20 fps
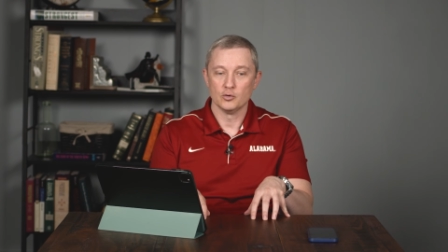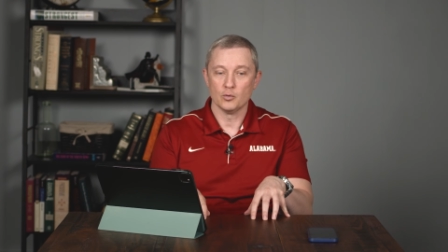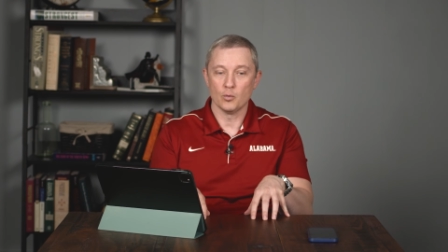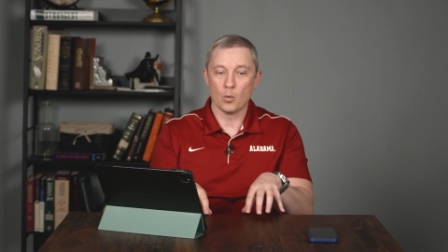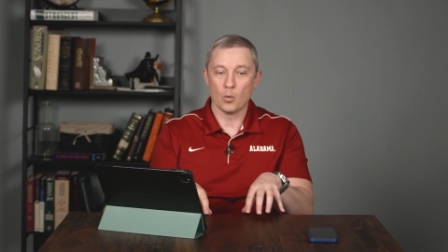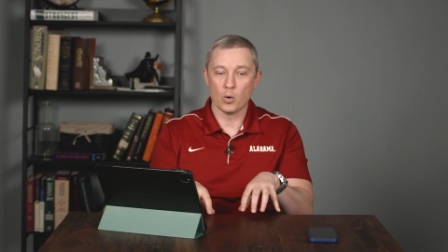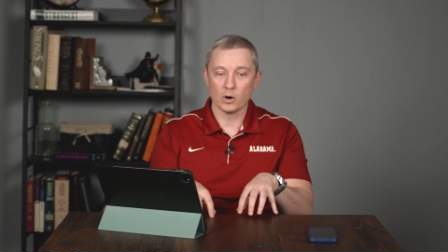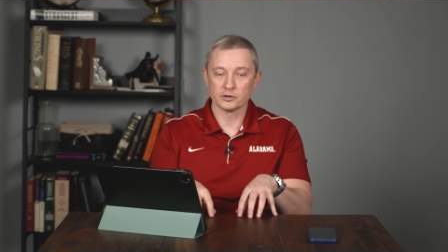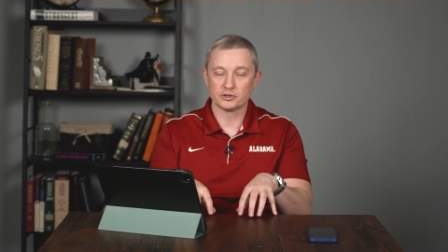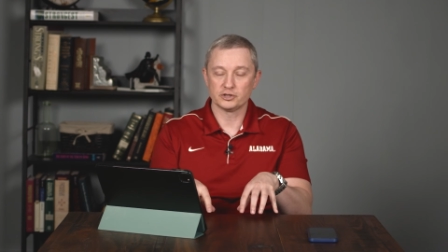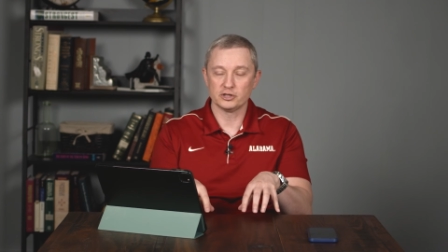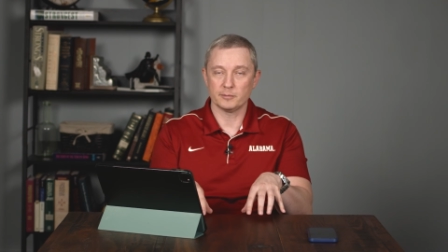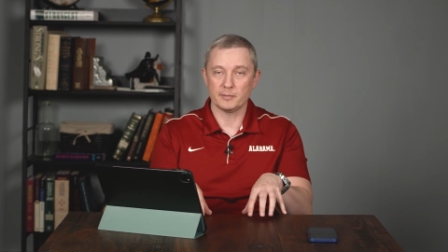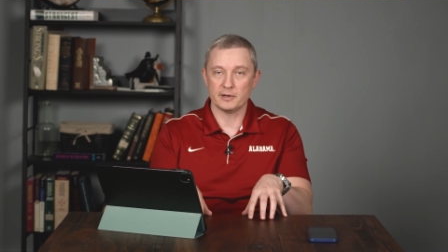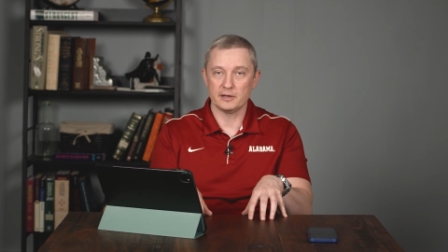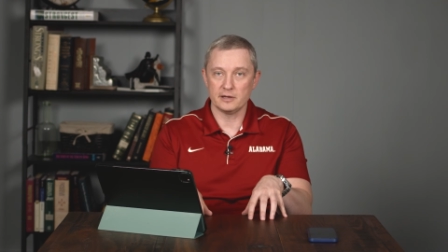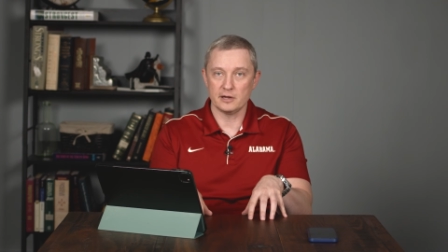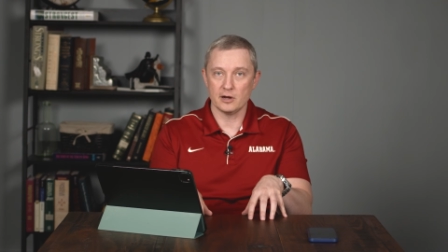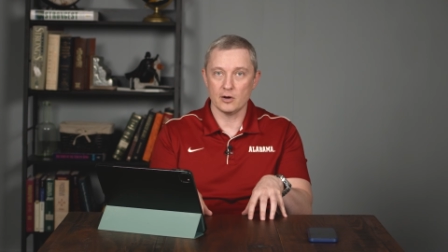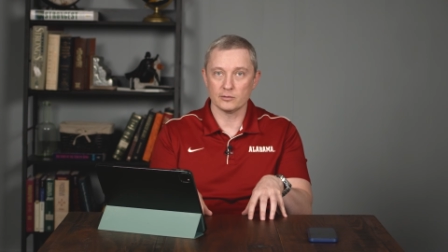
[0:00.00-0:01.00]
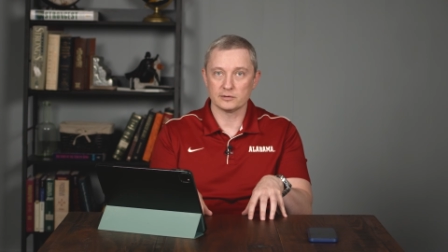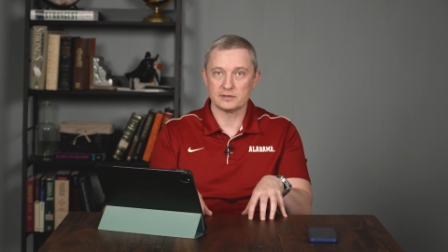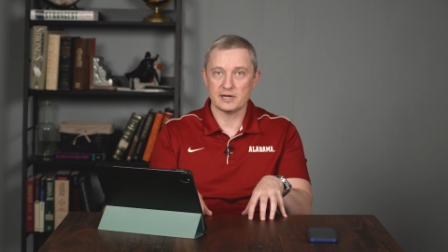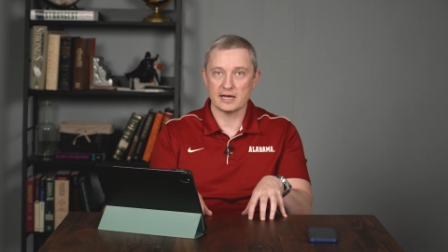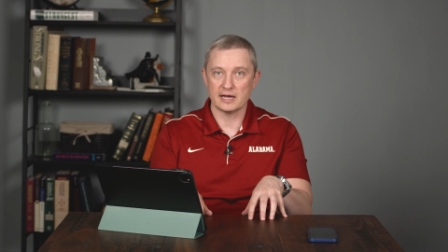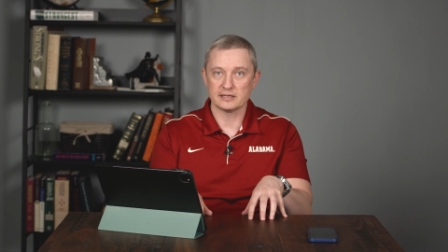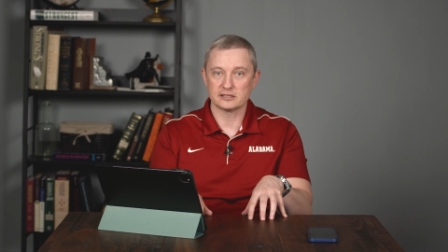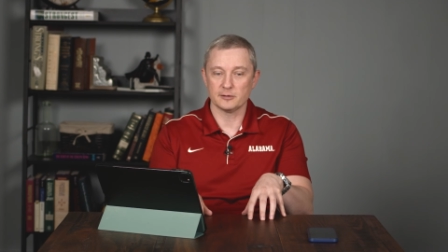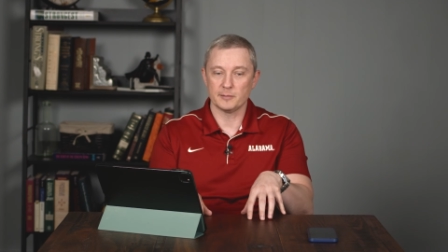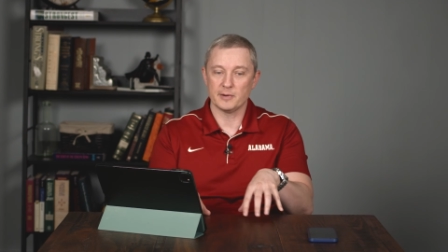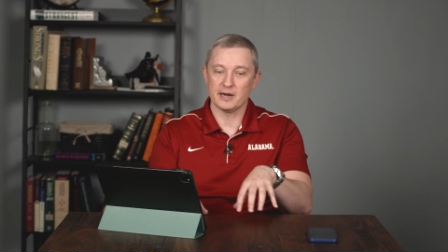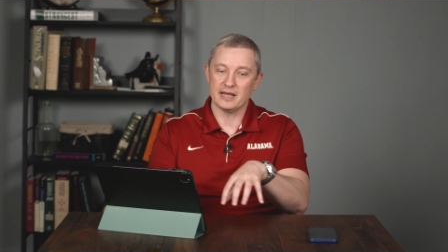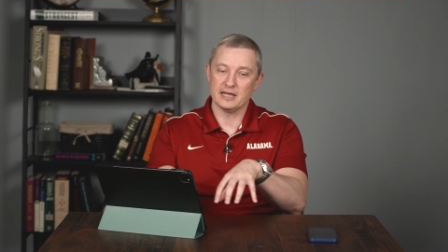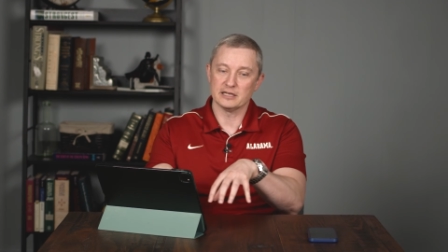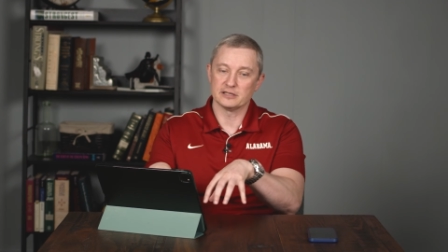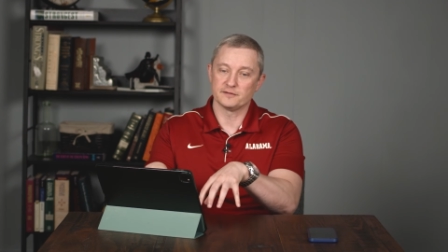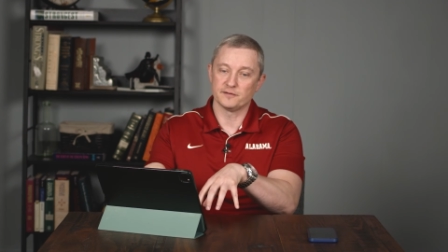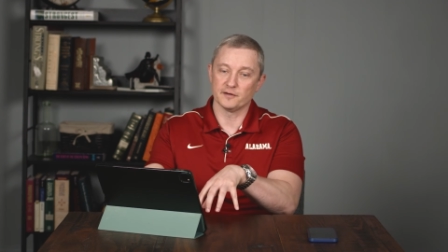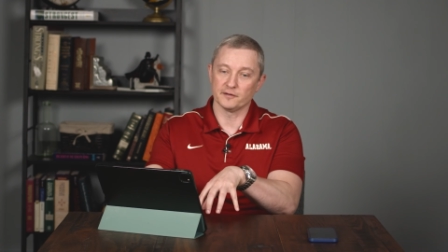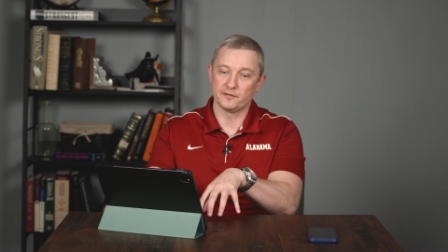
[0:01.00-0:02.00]
worship in the Old Testament
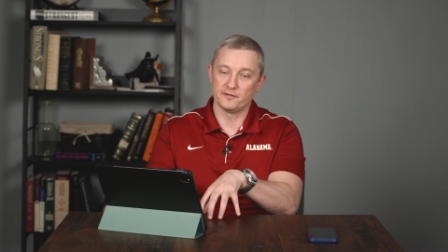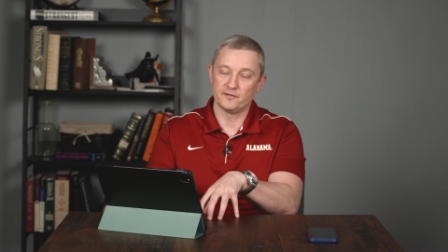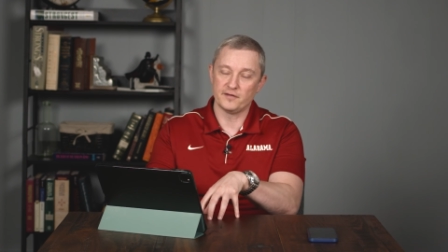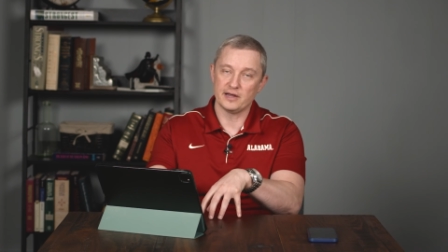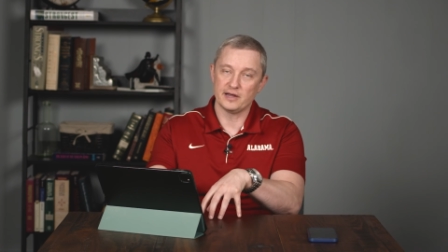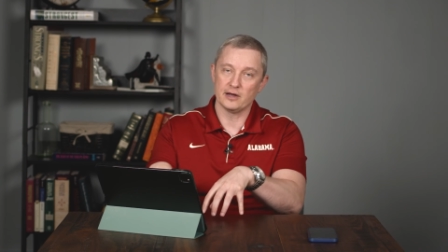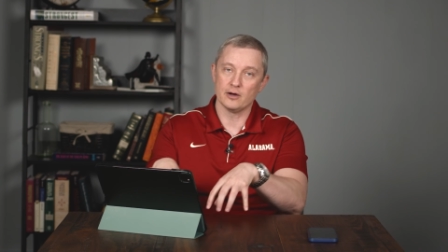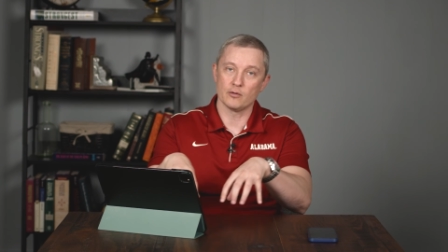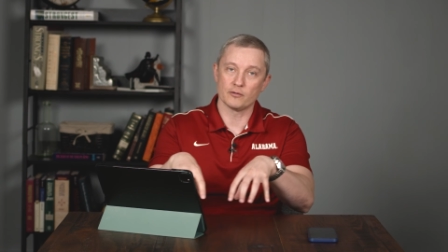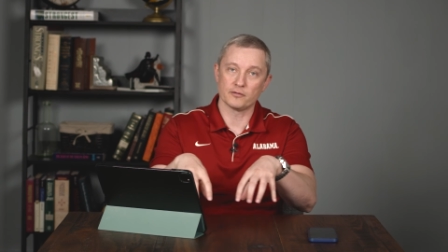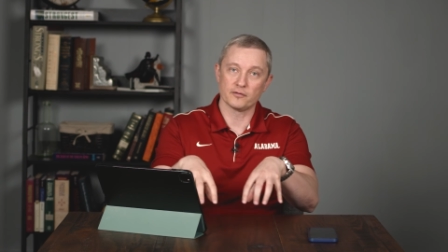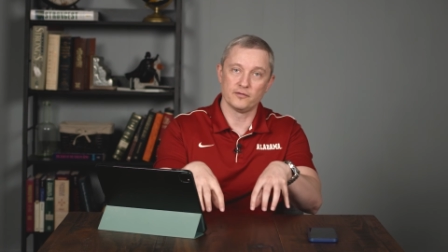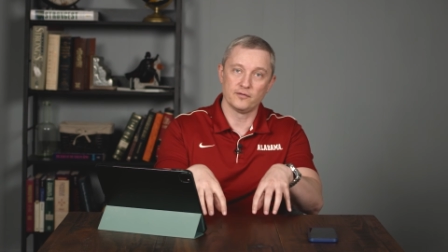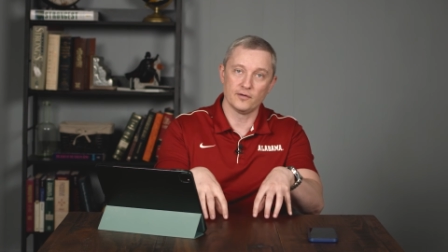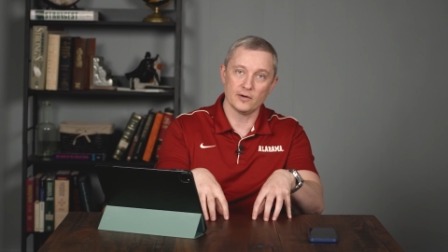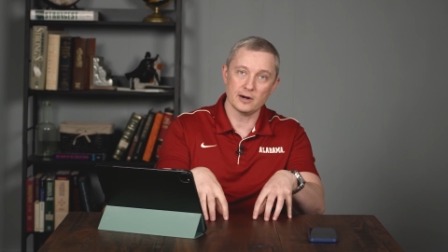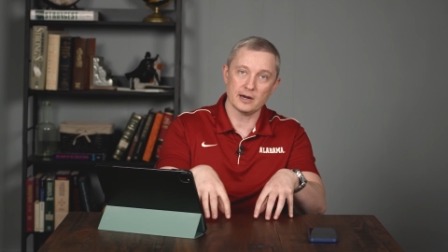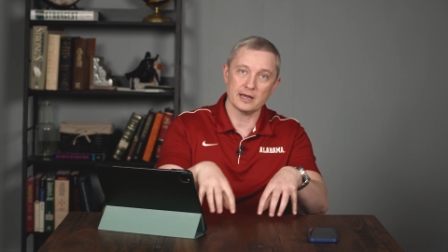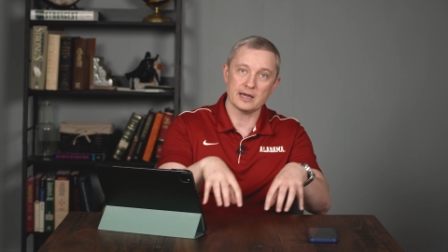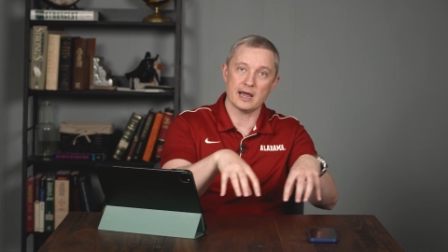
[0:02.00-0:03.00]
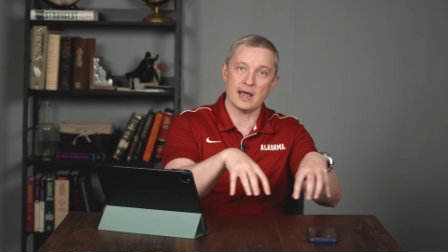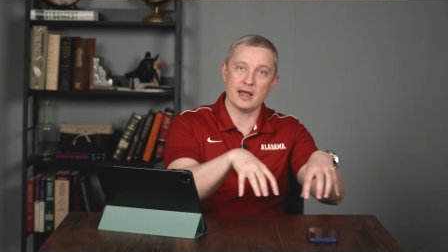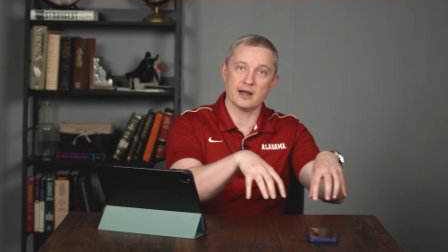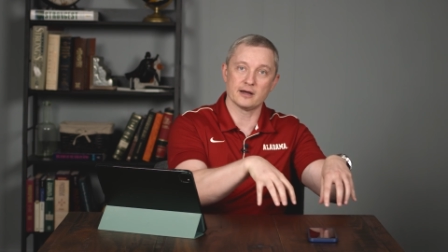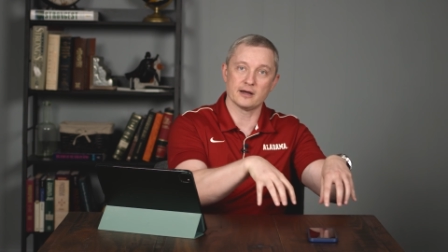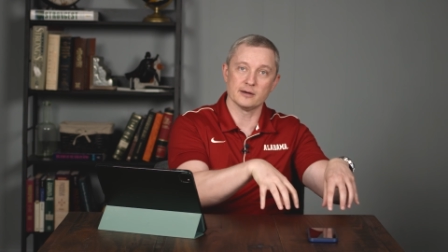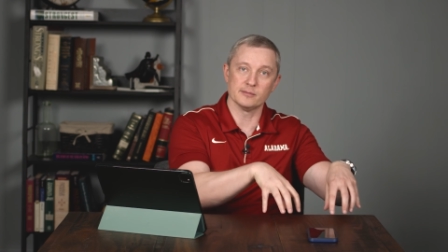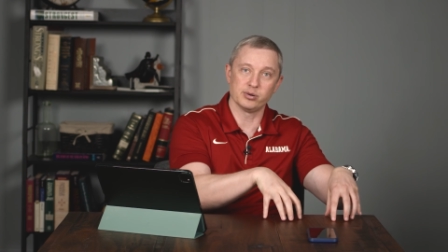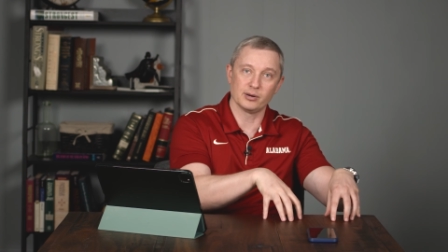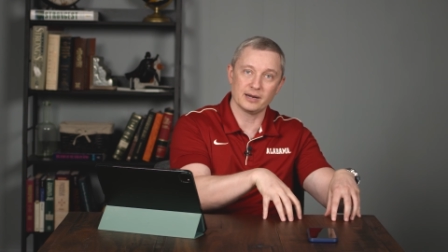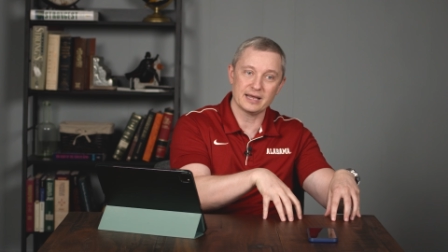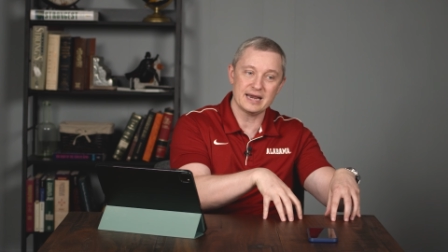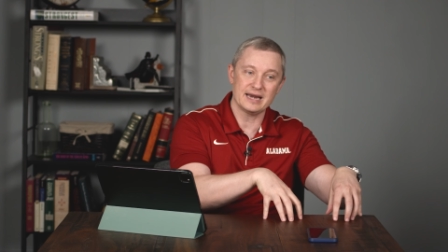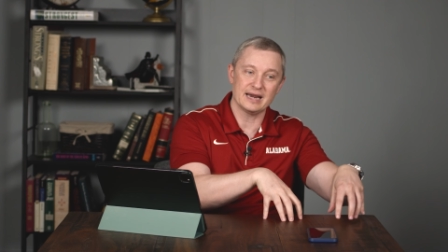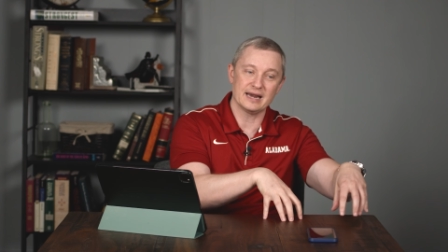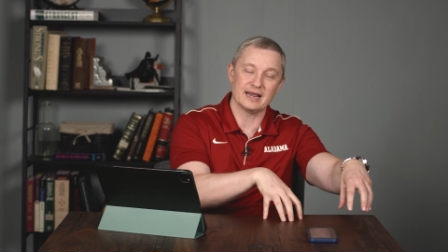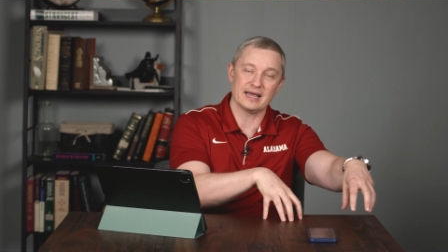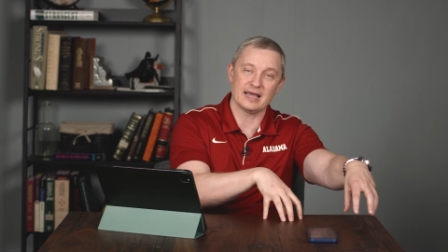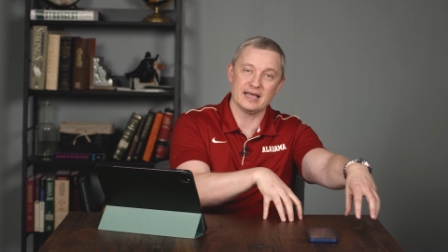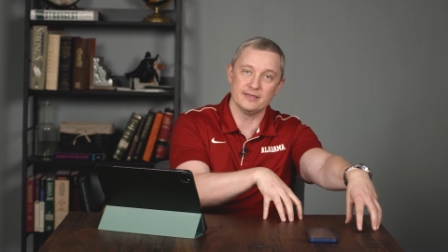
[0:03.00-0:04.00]
is fulfilled fully and
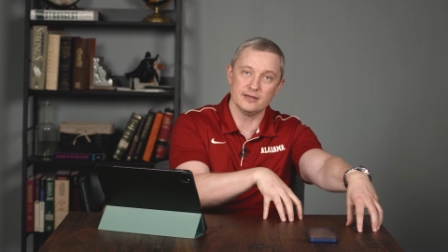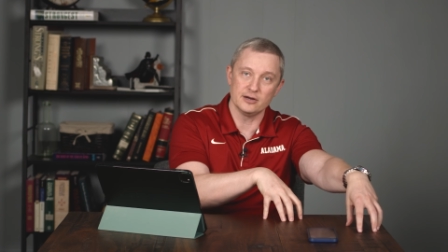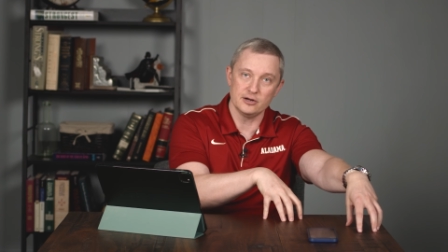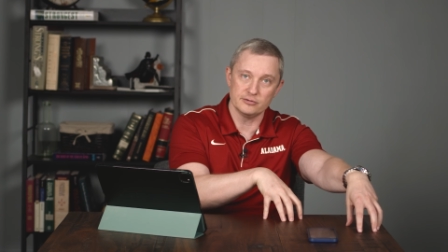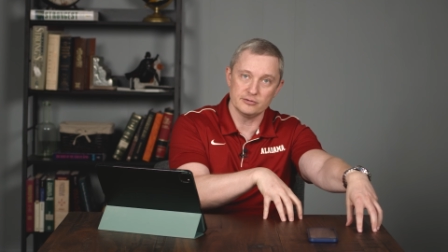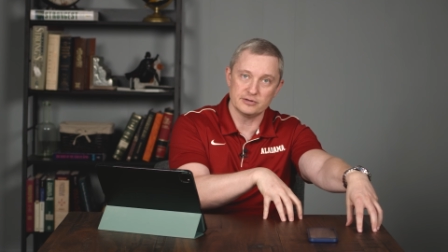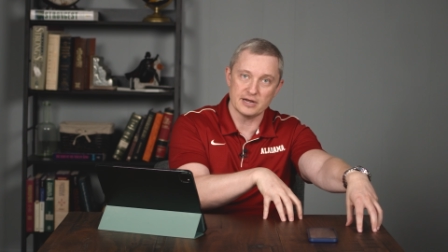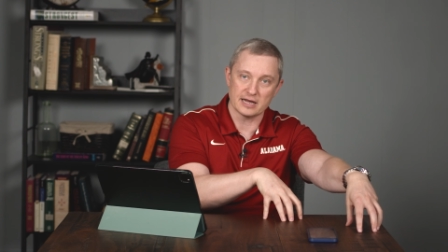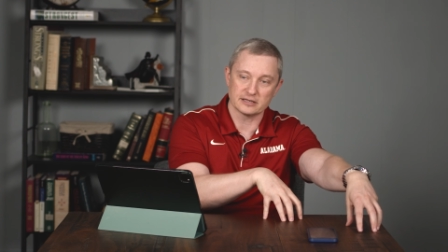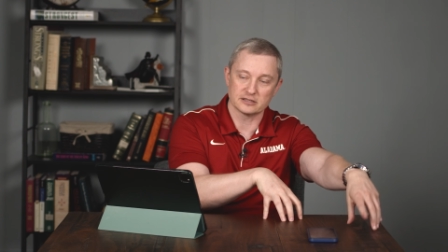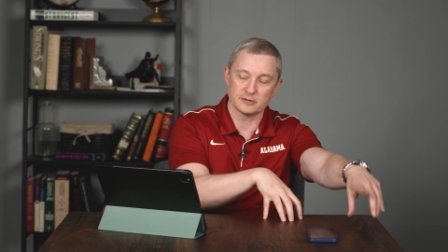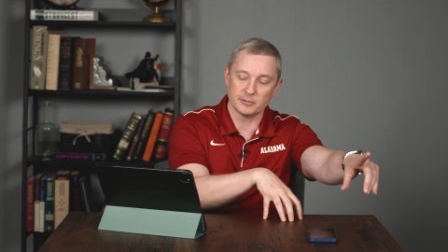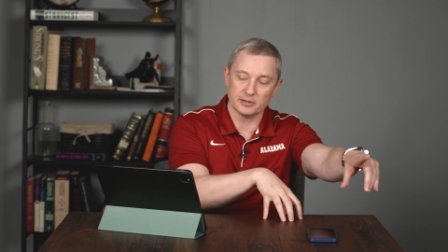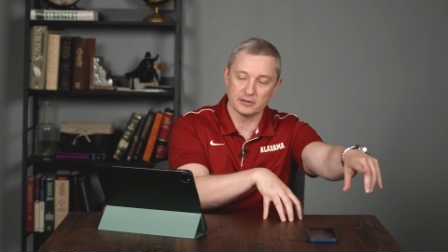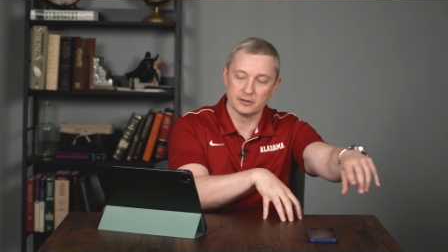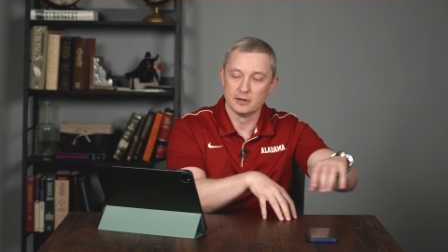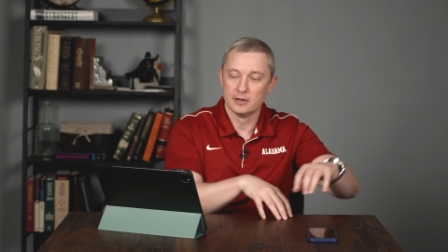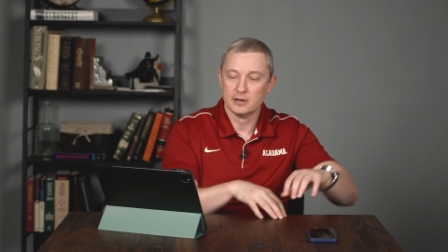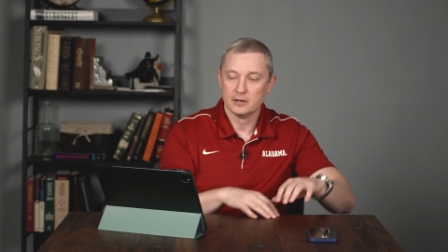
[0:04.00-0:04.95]
completed in the New Testament.